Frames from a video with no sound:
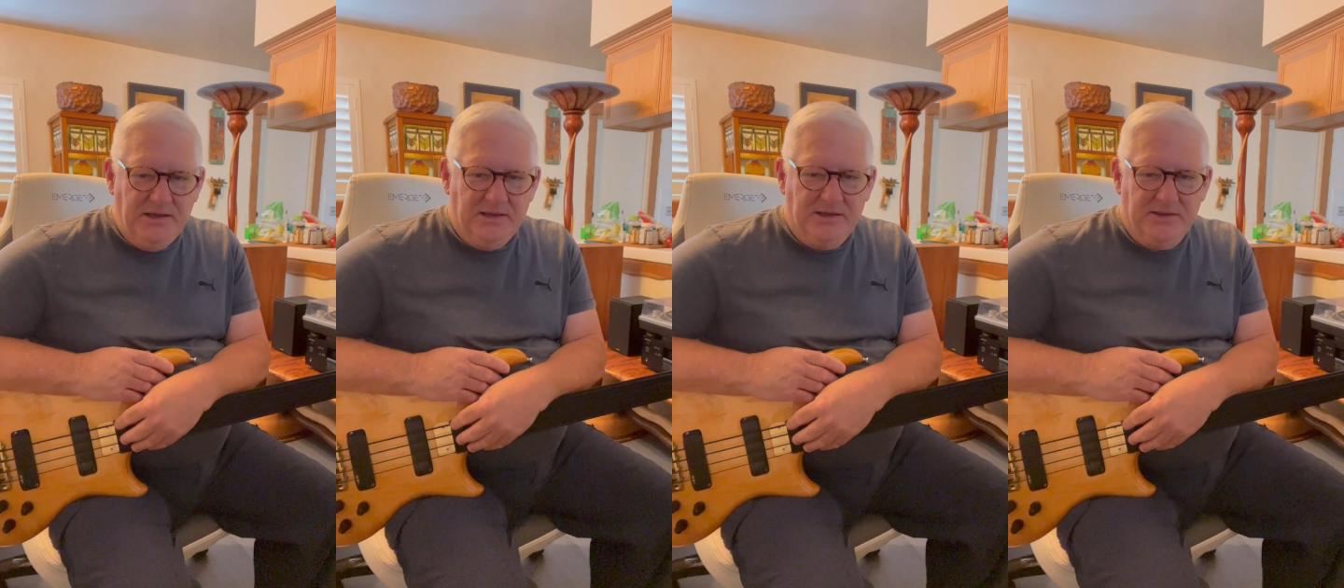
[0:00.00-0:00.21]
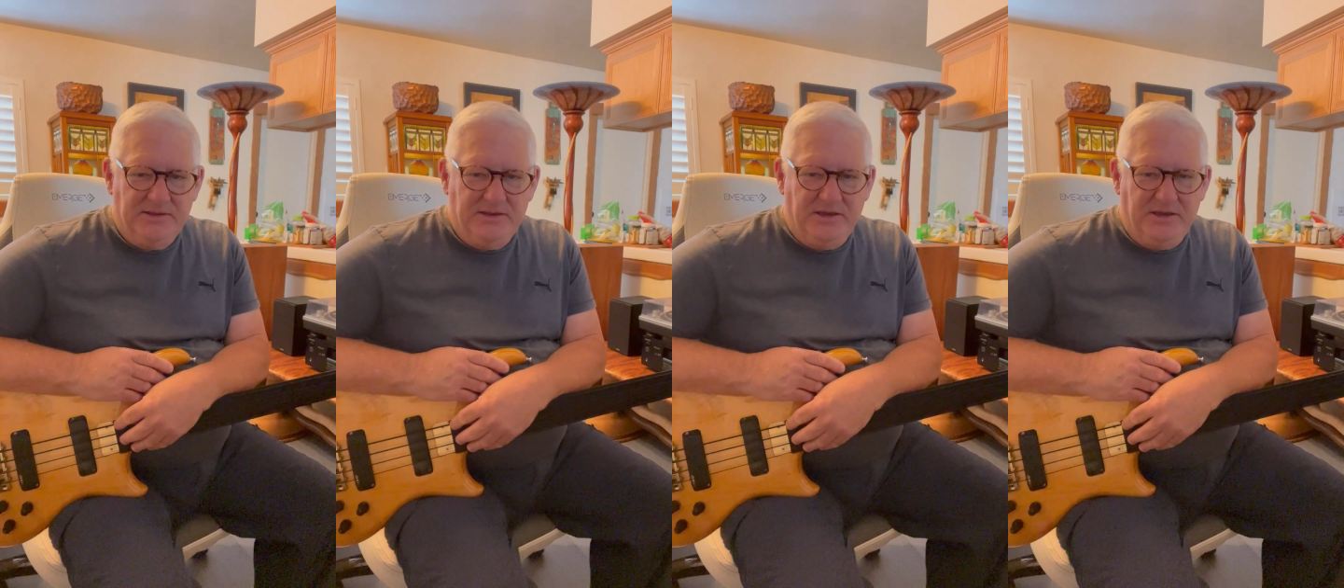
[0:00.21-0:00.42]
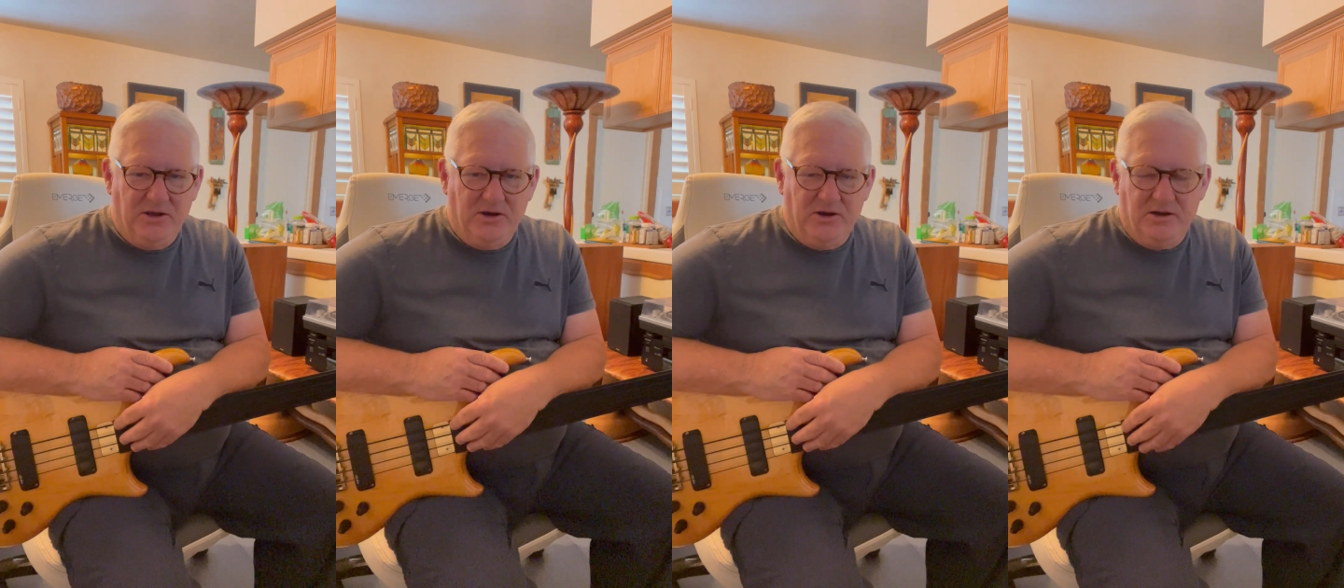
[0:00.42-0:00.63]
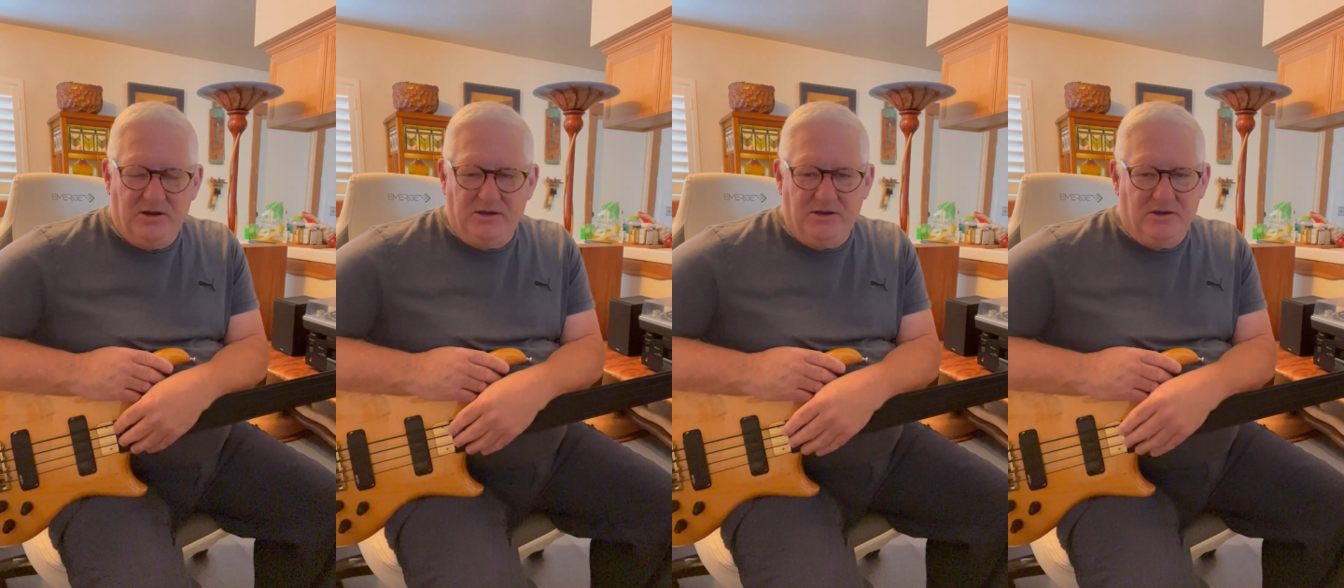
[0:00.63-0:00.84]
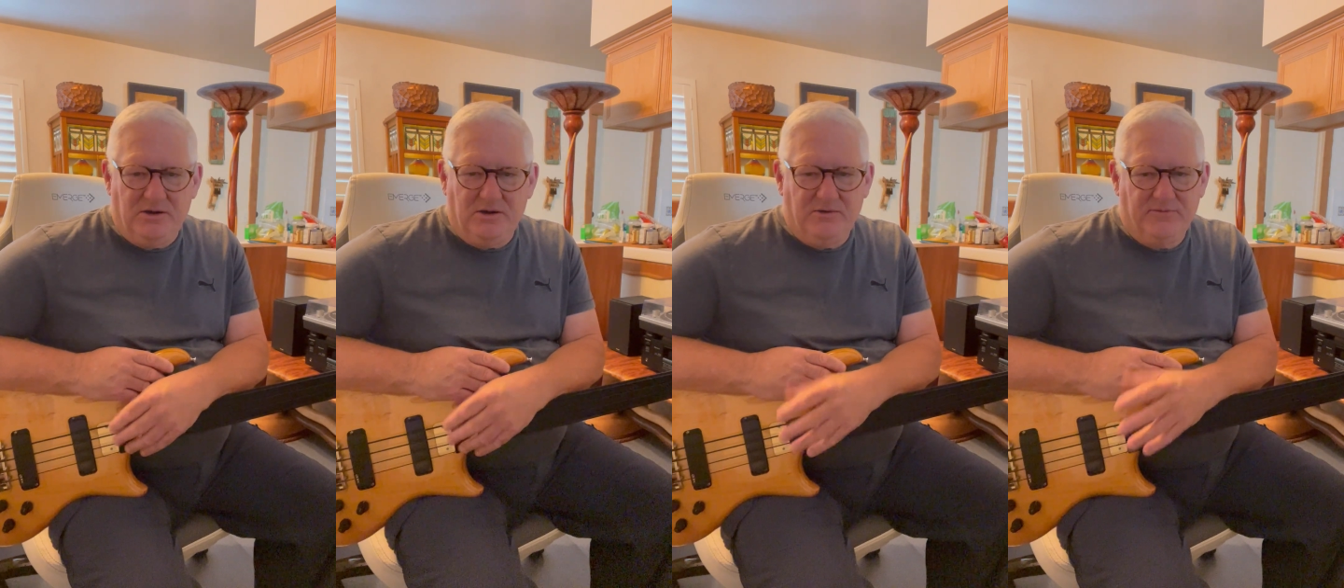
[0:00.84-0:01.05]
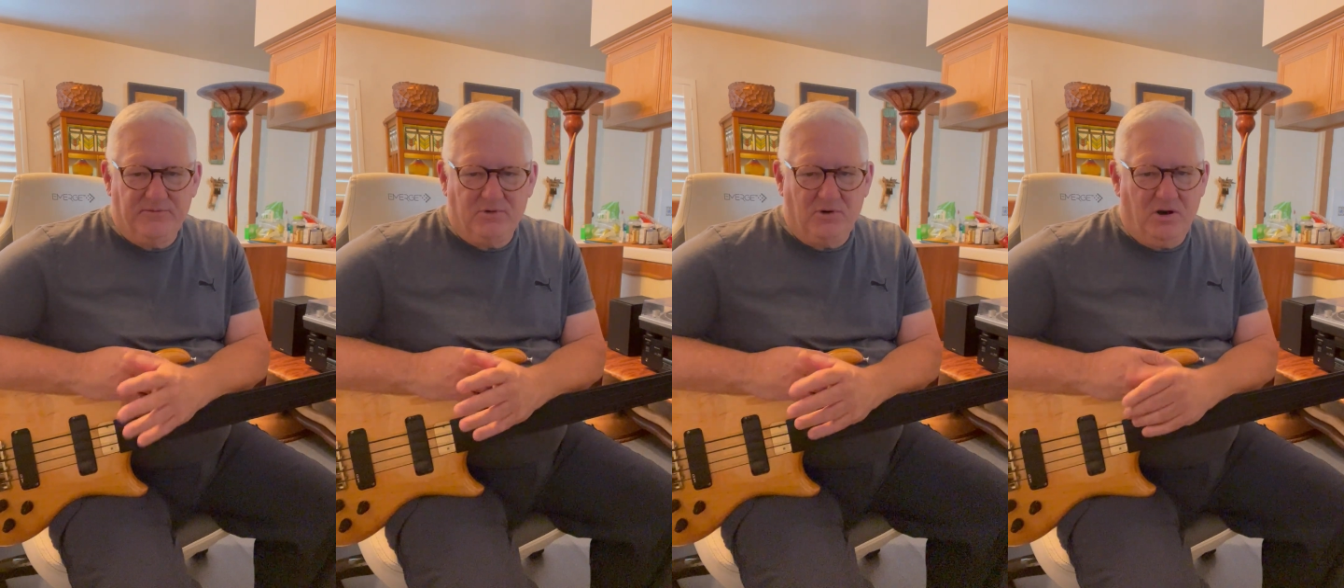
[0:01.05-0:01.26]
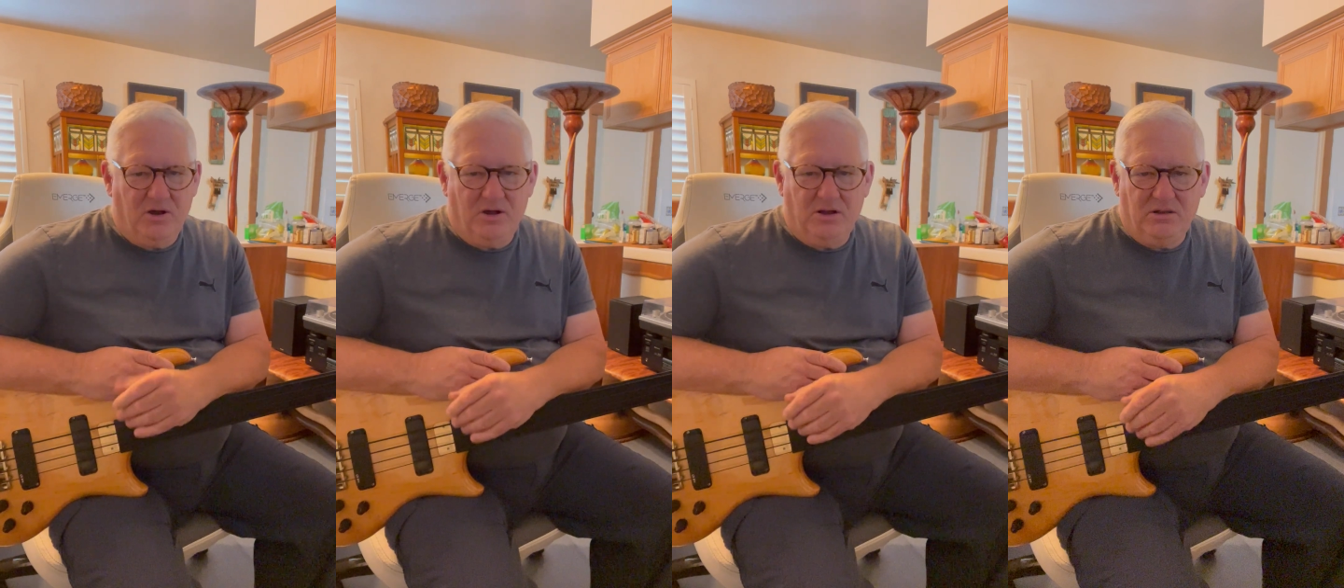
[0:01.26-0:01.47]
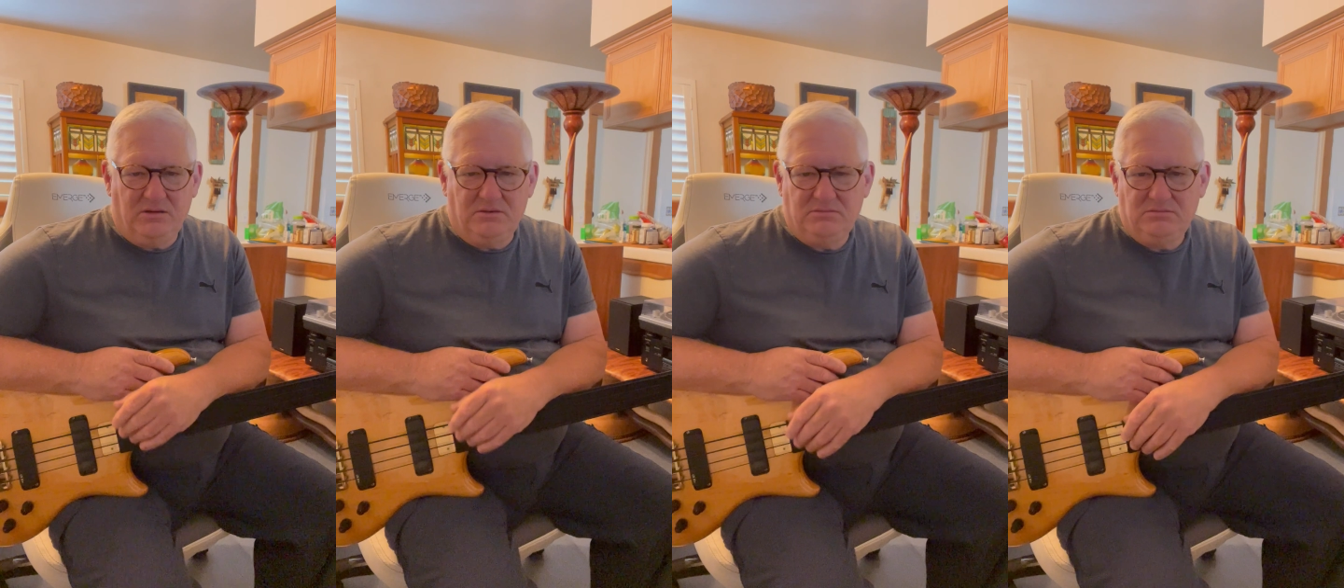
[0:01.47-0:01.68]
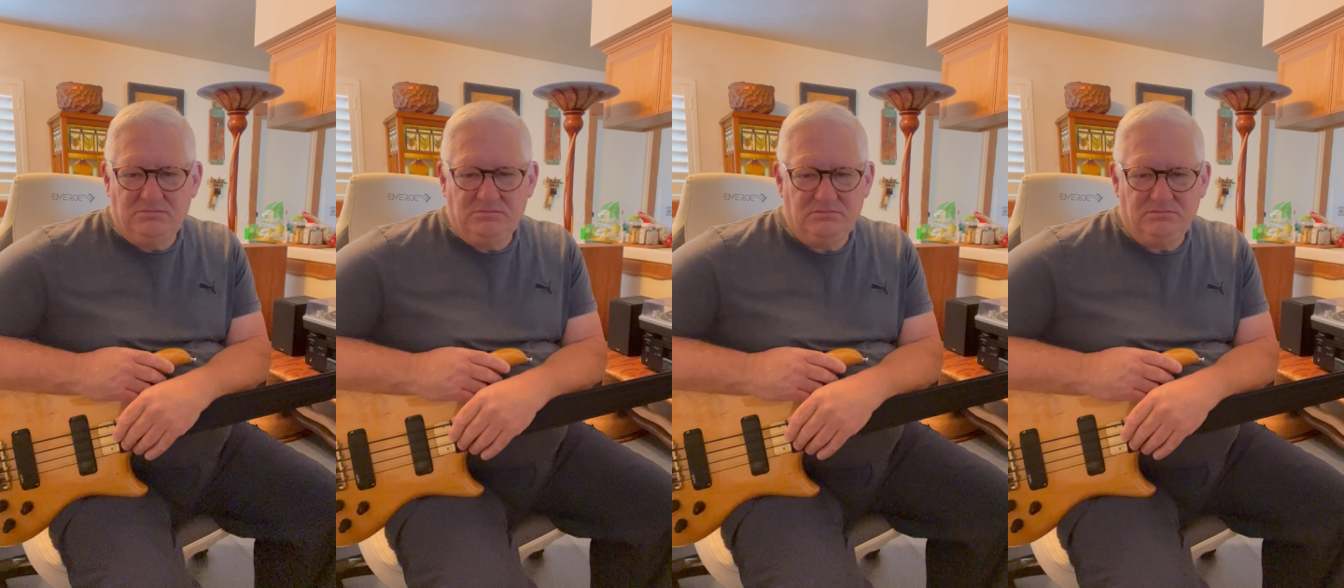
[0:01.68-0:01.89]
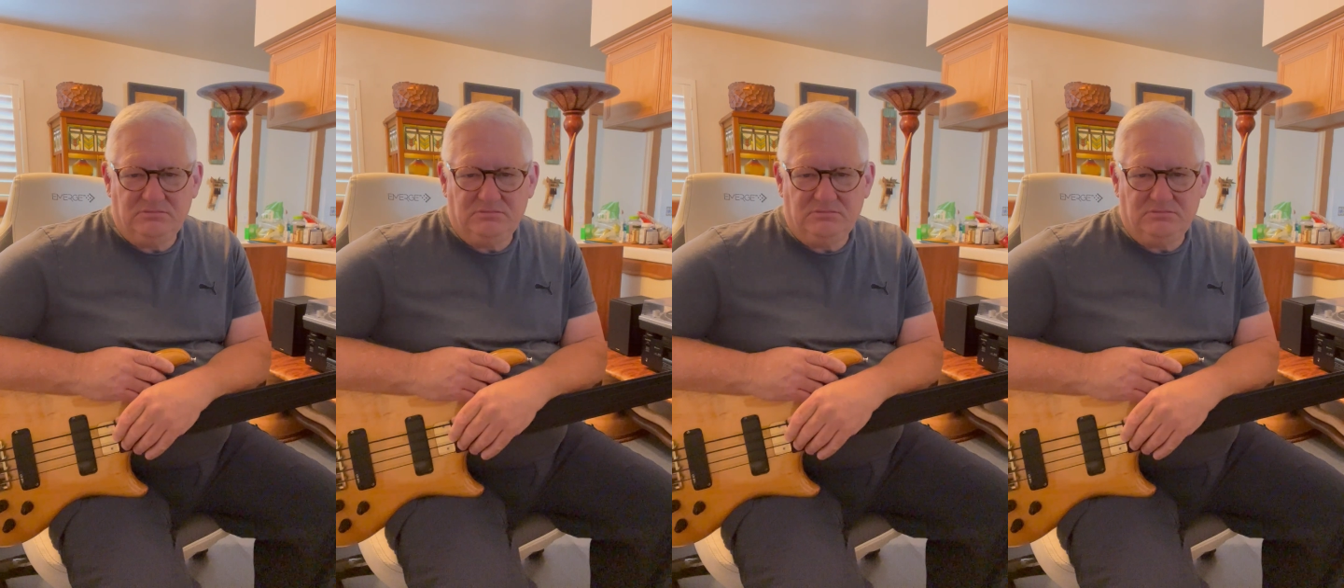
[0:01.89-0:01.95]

The overall